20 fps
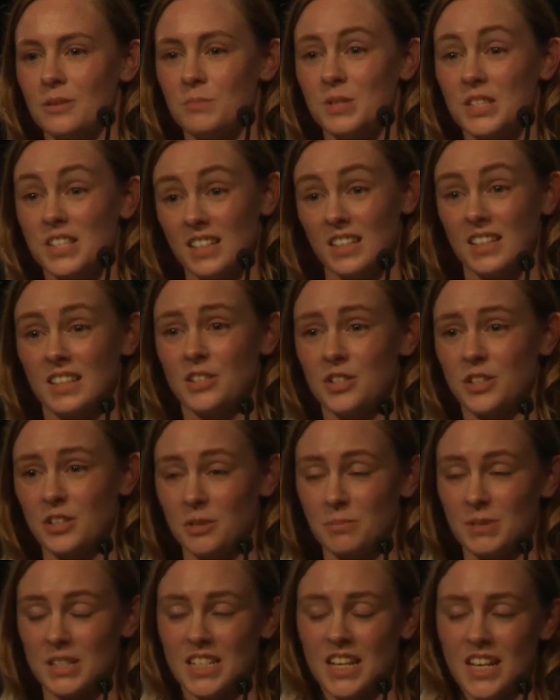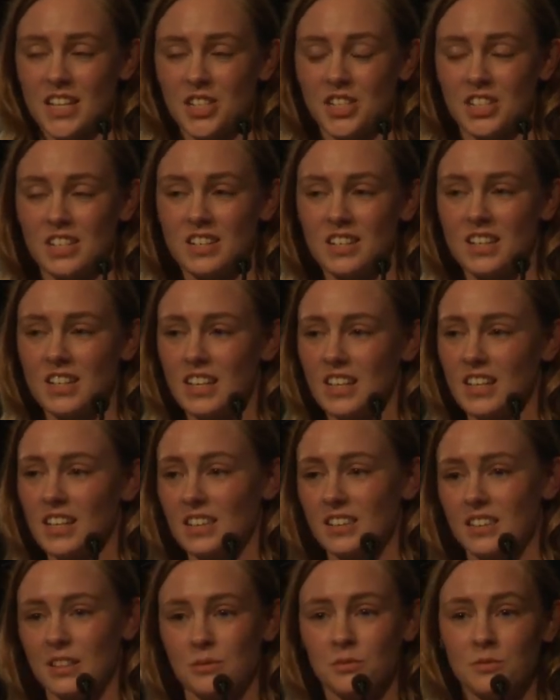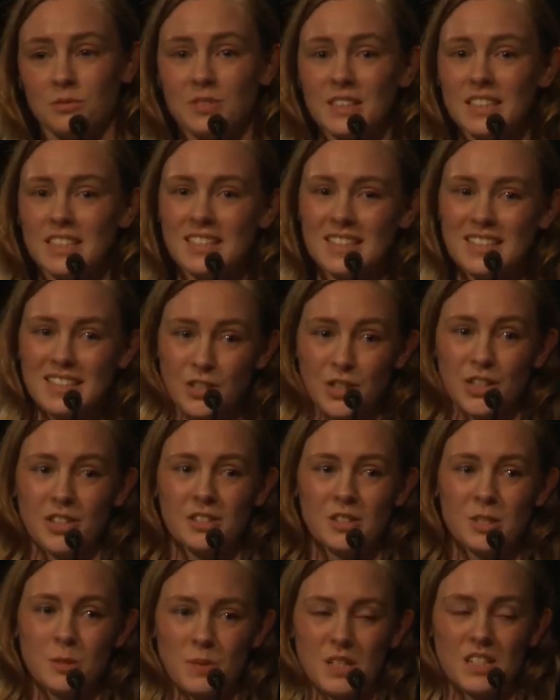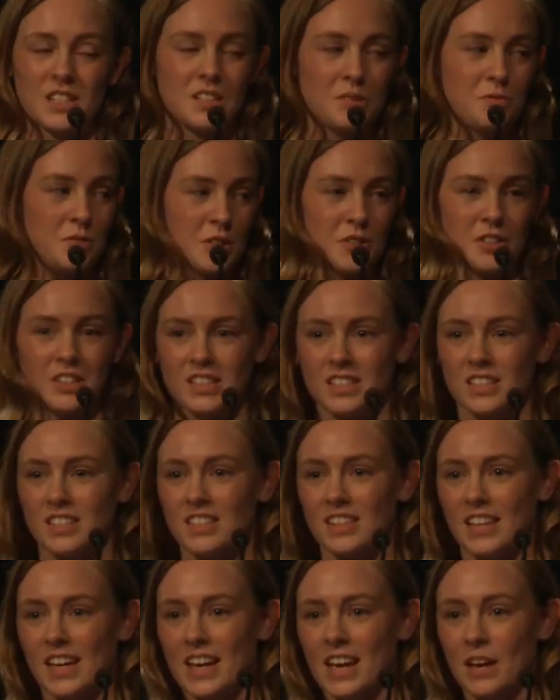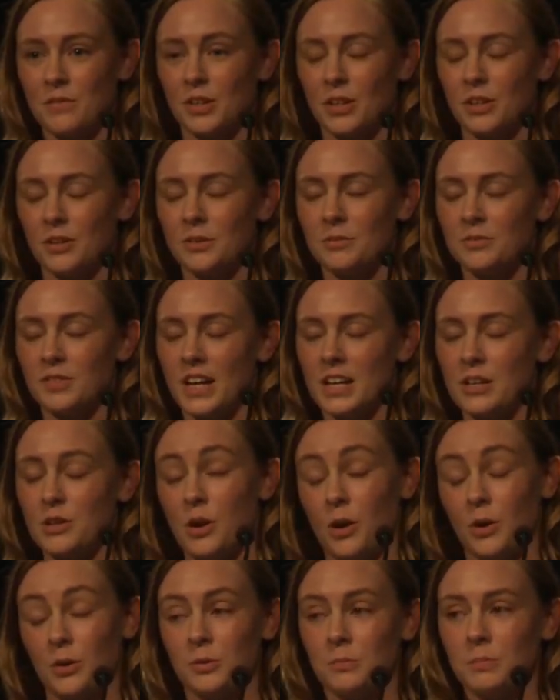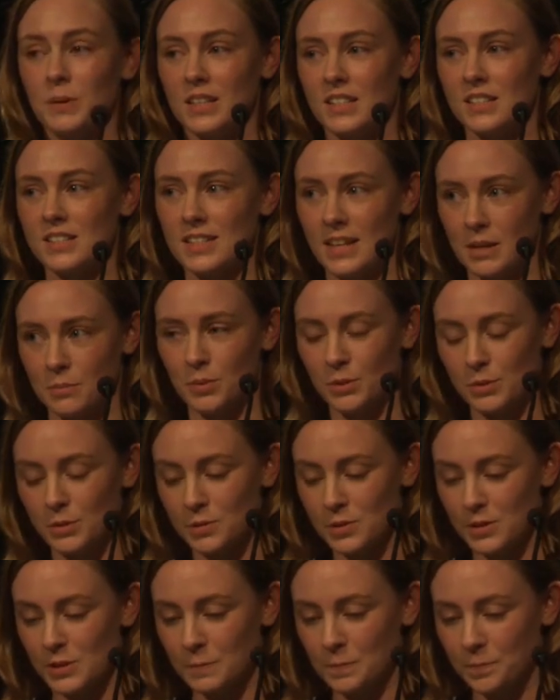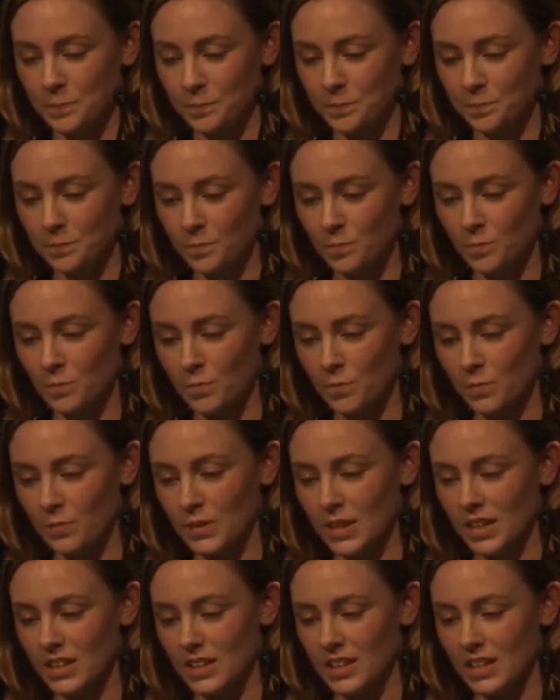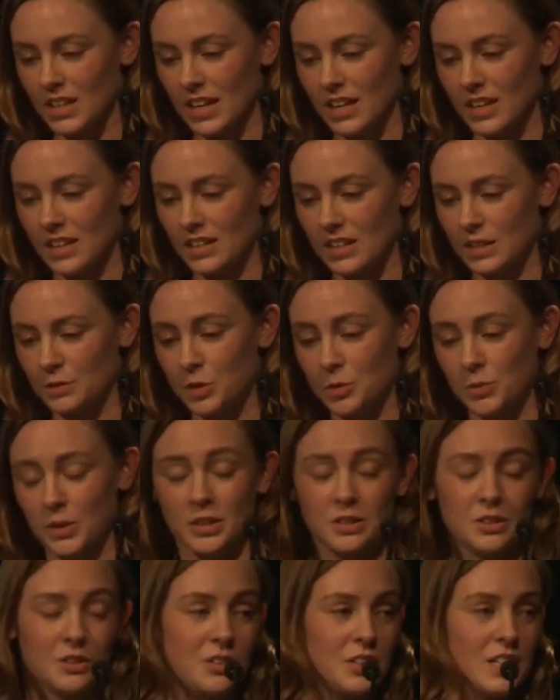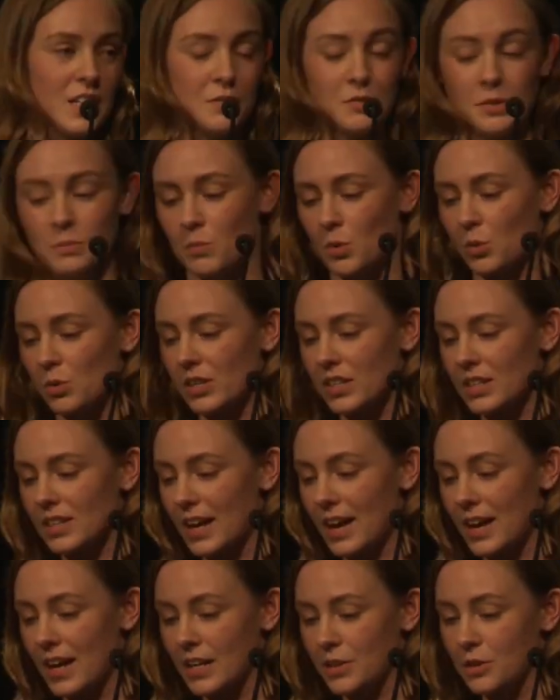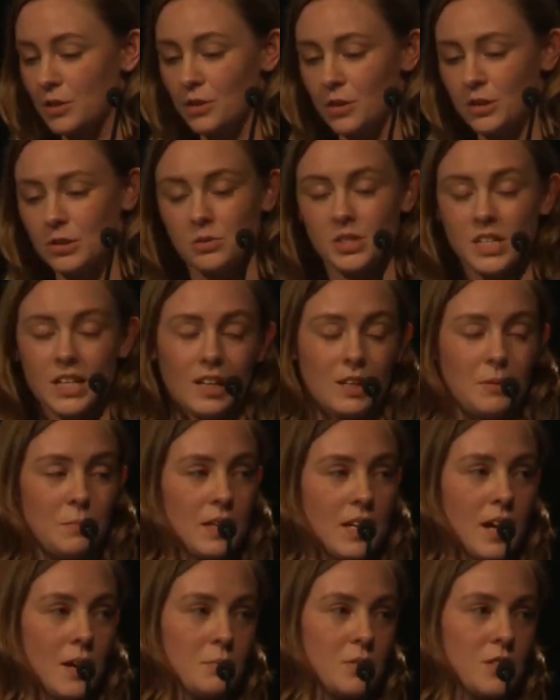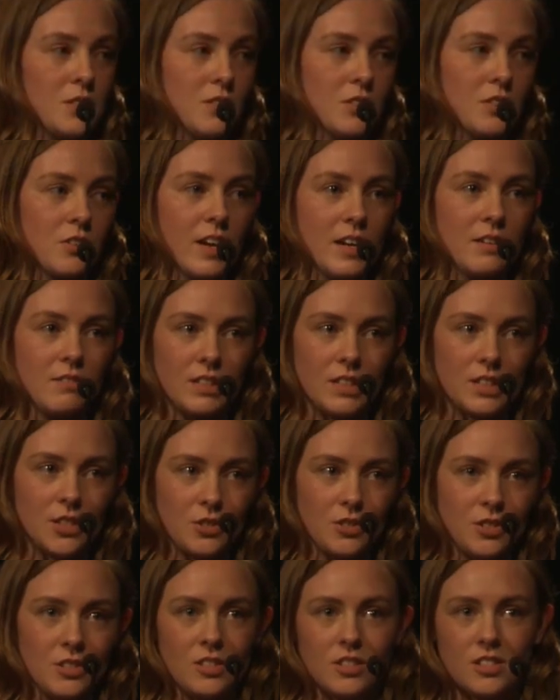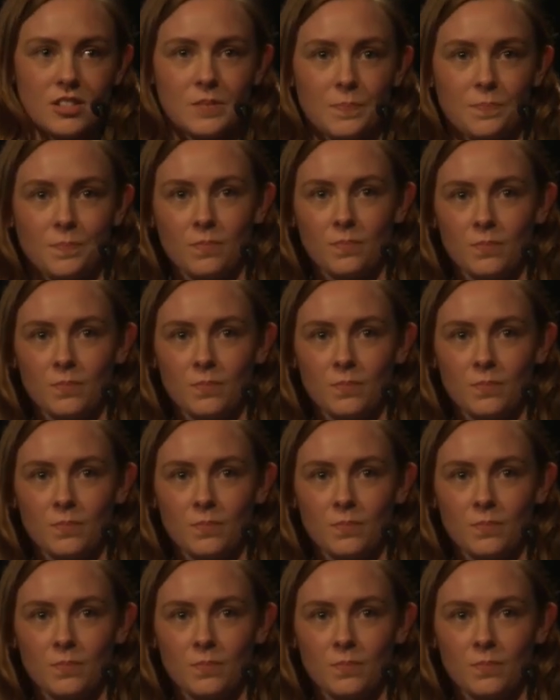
Mozilla documentation. They're really good, especially for grids, and they have a lot of like code pen examples. And if you want to learn even more, your local tech meetups are a great resource.